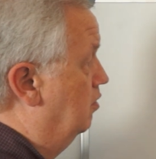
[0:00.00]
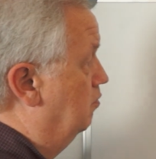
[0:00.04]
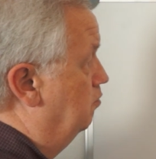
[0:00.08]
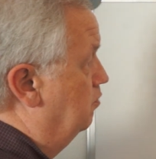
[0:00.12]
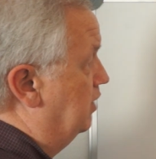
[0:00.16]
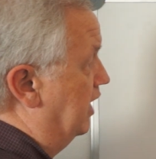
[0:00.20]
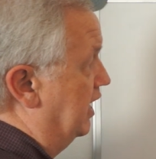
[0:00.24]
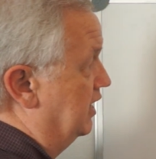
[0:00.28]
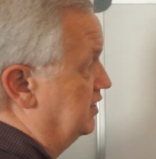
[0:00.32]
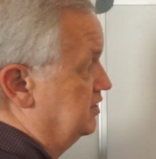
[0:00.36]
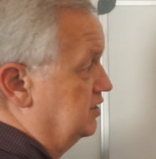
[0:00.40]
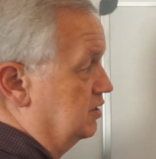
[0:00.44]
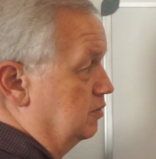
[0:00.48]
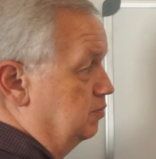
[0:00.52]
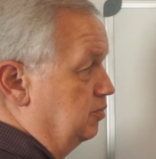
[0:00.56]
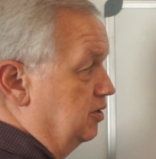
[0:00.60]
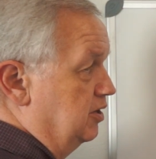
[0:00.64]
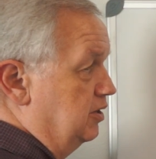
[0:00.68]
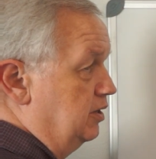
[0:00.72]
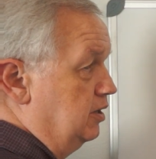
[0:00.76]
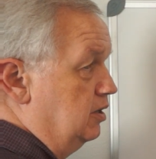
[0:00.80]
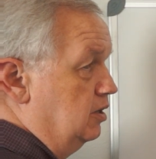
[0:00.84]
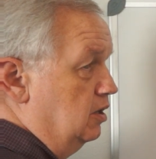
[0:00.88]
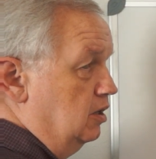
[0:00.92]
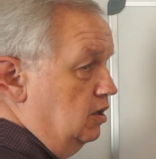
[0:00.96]

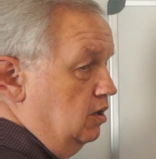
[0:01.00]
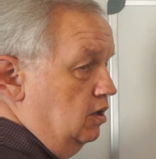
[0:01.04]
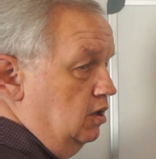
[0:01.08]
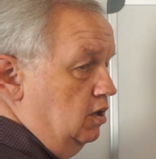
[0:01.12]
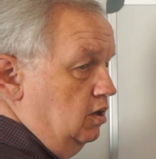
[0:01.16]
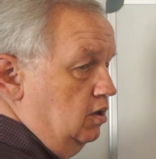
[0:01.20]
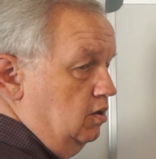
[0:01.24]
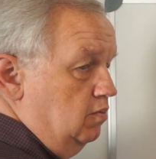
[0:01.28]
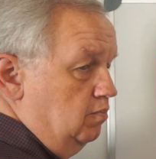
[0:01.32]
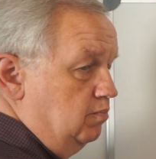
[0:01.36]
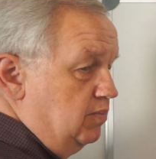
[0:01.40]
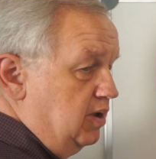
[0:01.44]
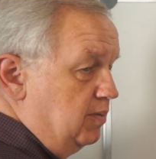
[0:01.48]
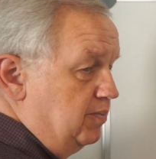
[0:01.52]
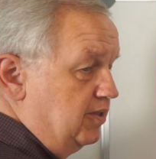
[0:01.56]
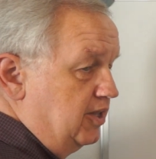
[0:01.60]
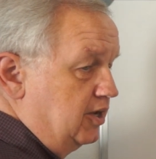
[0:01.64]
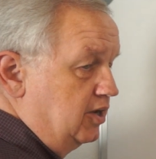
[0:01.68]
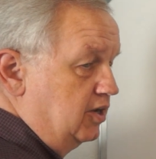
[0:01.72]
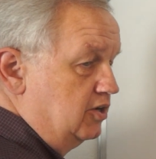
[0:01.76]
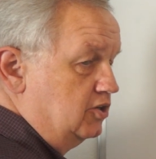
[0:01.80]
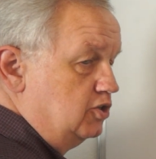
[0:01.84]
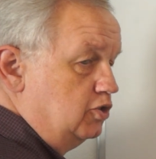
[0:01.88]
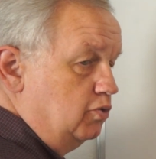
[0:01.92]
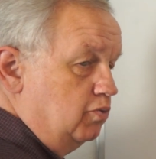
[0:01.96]
Possibly, maybe they're
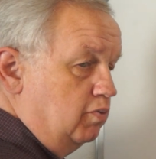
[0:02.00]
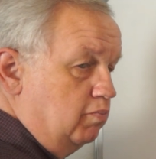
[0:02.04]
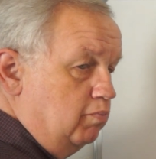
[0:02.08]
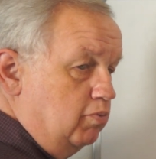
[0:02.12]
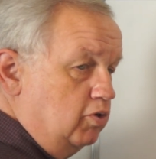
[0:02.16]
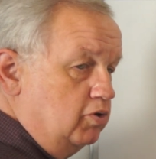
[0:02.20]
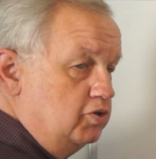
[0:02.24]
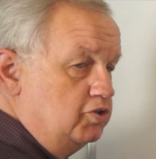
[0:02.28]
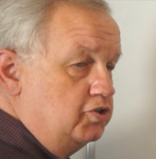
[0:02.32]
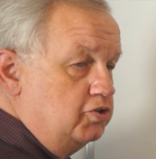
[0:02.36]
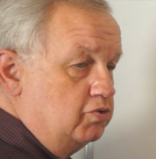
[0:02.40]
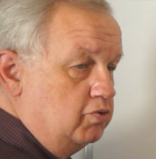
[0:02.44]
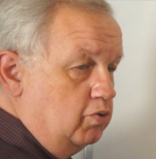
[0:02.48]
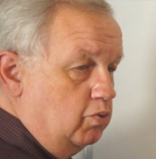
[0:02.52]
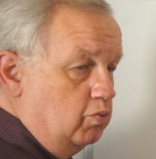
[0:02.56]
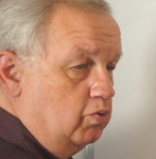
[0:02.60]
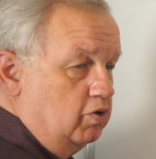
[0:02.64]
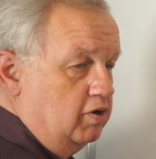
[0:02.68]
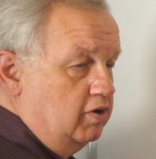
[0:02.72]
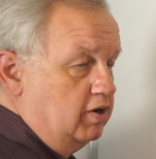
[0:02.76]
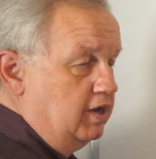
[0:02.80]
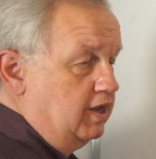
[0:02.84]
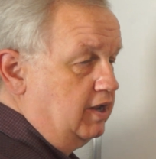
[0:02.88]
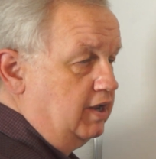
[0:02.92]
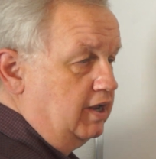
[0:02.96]
going to do a merger
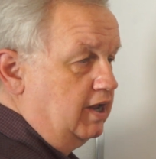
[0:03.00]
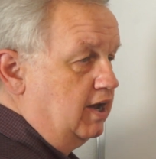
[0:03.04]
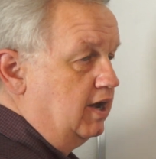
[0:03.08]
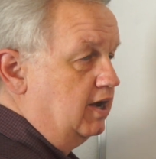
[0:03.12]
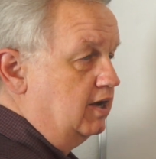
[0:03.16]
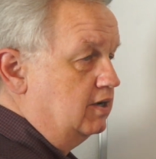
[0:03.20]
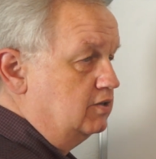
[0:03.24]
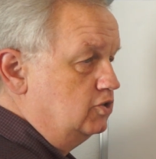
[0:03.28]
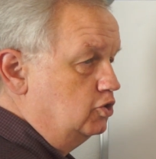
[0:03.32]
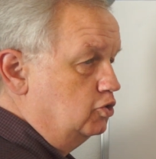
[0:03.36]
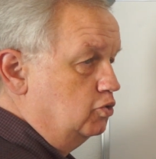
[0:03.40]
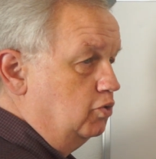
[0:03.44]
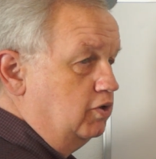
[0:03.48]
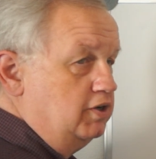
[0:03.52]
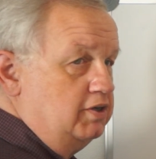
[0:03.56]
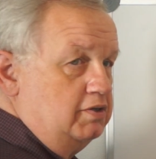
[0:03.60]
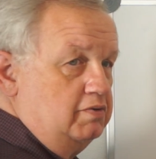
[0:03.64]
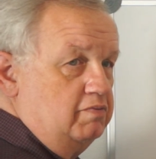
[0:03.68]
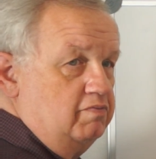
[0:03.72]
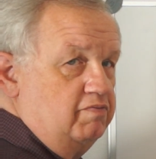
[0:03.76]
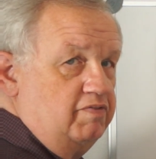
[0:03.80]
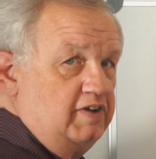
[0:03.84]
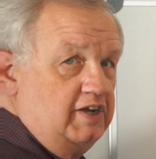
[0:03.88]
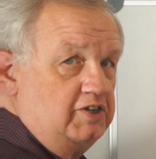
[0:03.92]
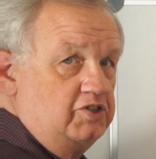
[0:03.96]
or a joint
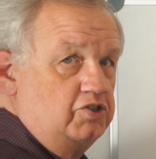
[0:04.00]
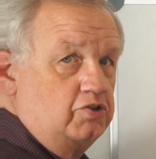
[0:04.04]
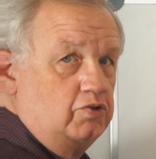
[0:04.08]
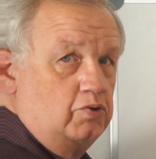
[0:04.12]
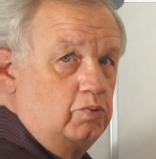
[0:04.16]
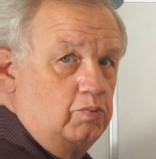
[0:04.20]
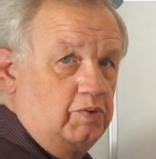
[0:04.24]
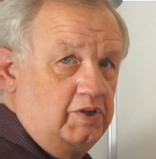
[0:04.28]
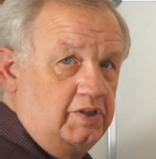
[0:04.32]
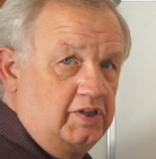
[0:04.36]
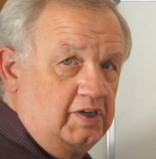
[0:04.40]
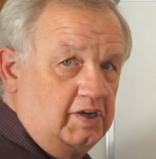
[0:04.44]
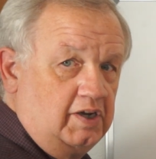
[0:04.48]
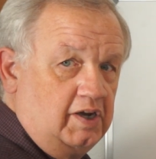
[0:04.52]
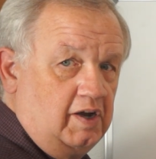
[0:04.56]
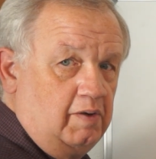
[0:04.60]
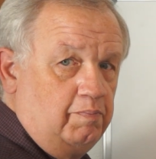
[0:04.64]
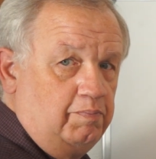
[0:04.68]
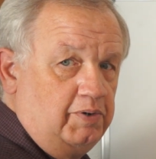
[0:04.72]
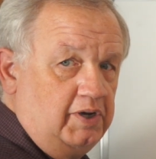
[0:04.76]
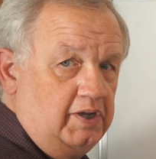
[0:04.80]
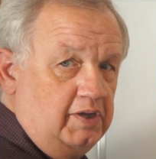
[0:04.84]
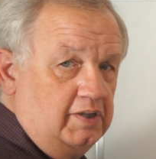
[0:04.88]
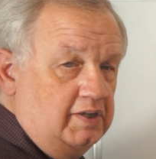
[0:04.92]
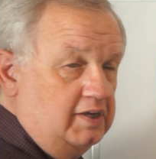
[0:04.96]
venture with a
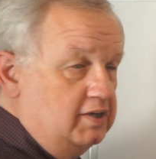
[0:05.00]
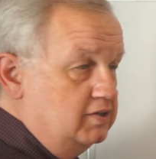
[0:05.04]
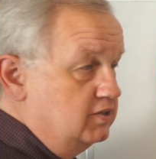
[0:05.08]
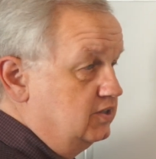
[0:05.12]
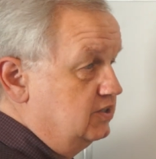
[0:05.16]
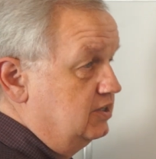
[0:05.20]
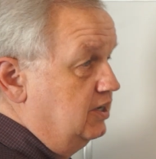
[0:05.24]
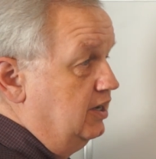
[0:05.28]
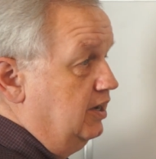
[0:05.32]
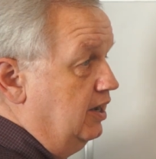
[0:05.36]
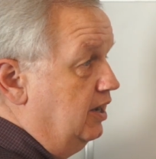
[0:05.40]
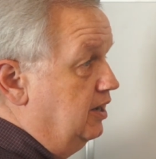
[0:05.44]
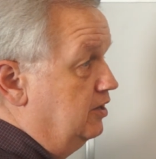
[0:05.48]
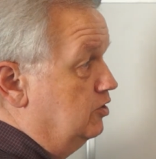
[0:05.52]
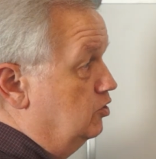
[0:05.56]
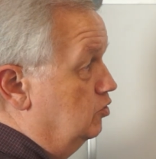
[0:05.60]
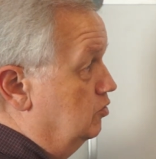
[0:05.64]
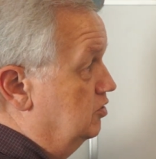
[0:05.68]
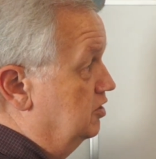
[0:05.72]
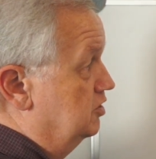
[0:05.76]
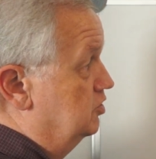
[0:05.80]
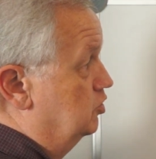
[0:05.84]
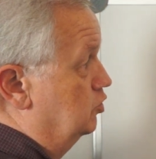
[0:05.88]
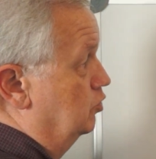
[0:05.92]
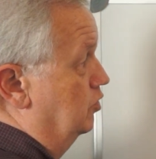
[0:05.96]
company, and they'll say, hey, do
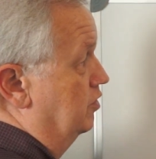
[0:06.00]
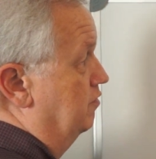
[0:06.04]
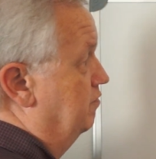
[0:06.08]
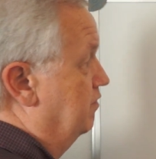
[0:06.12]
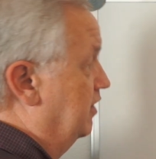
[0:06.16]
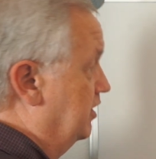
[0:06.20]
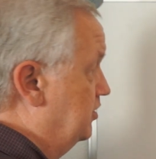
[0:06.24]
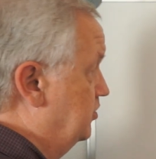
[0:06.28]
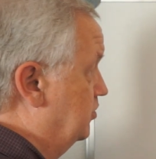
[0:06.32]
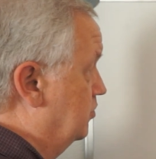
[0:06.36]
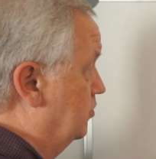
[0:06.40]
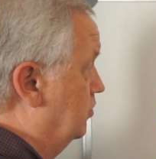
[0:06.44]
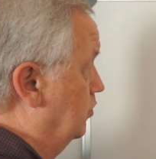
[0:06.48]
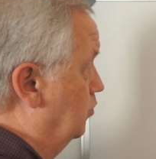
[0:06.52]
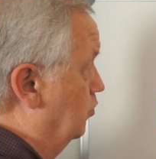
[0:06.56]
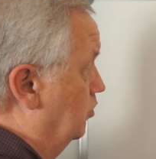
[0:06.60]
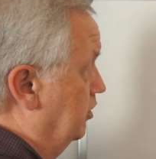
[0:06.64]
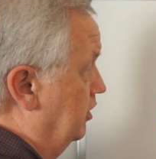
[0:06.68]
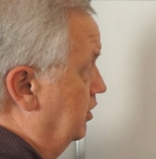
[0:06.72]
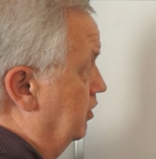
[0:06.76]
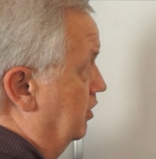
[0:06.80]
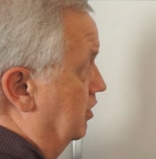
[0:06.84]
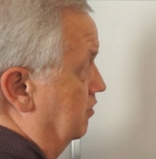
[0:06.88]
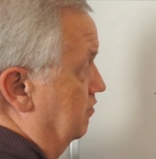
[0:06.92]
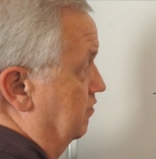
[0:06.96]
this joint venture and we
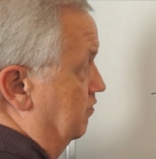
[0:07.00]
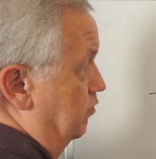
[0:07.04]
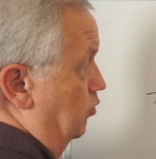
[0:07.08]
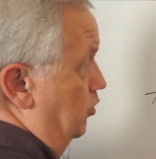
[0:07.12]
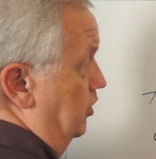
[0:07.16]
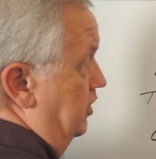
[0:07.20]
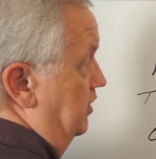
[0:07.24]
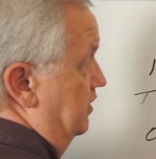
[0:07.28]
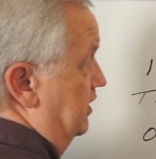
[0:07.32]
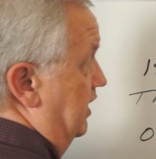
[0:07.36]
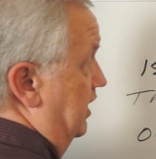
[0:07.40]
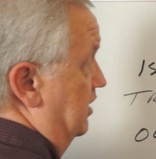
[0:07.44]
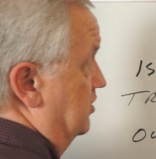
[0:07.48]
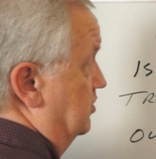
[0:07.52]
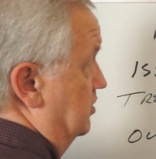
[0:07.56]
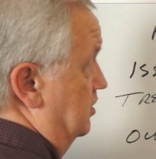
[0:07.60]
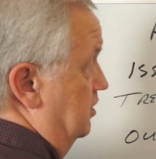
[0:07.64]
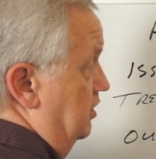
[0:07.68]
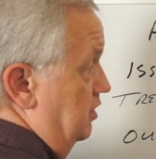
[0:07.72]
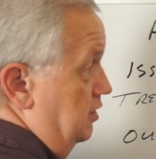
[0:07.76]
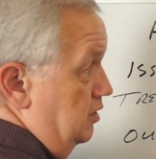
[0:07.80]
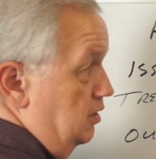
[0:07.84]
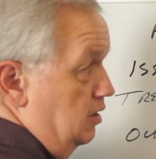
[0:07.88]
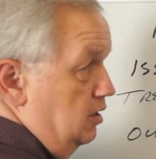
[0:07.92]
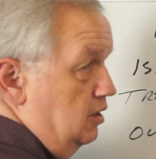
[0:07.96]
got 40,000
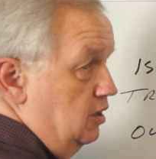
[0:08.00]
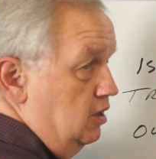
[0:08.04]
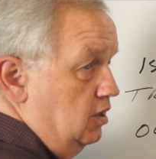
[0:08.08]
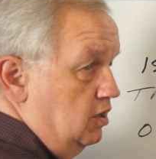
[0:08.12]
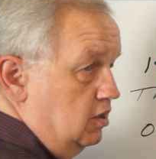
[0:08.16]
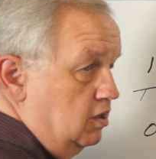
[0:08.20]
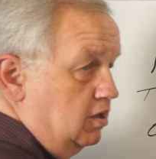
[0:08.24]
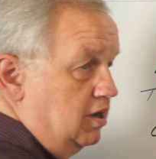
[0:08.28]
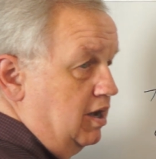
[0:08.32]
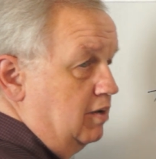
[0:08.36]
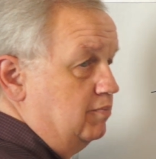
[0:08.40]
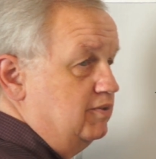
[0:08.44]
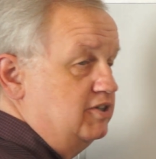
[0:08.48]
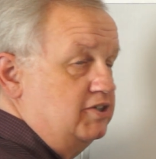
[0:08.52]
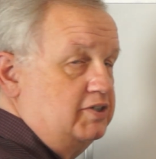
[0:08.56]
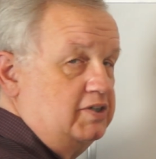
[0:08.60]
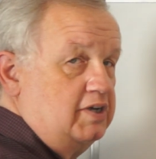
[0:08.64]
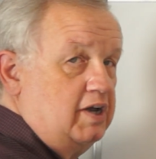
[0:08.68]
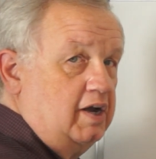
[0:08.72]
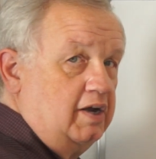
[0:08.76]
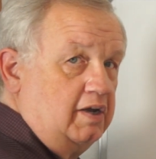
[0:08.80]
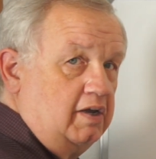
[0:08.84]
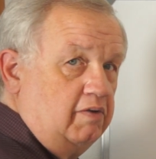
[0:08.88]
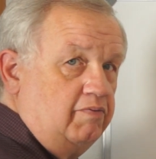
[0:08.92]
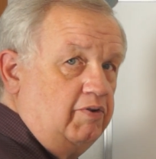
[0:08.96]
in common
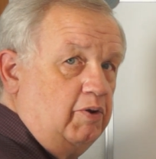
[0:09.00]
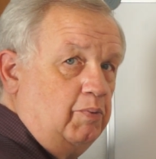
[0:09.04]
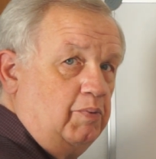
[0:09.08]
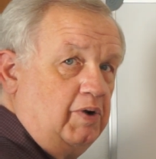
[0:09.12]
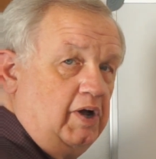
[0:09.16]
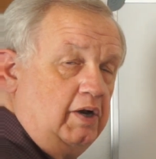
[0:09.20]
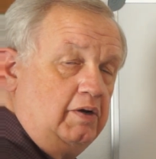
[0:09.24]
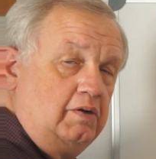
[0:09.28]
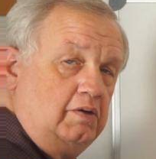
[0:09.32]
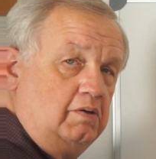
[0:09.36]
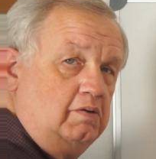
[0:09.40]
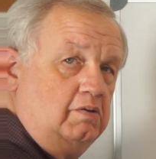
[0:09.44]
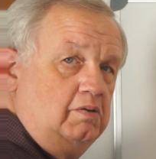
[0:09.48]
stock if you want.